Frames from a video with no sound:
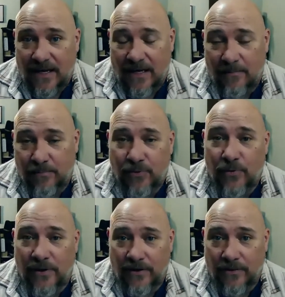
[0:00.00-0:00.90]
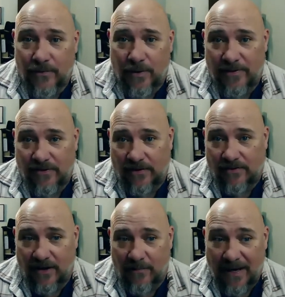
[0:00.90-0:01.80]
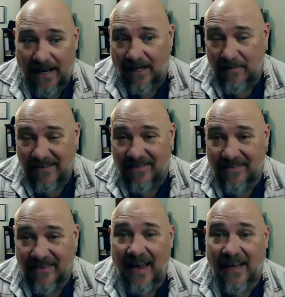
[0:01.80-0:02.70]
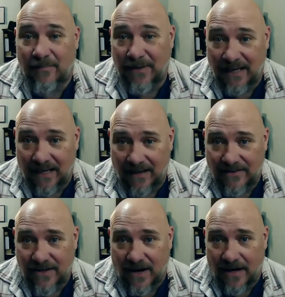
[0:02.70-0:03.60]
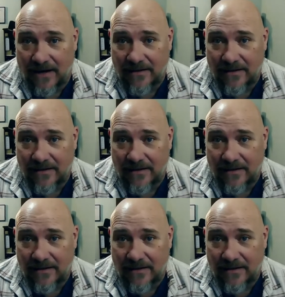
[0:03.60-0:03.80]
employer when we started talking about LMSs at the beginning of this talk.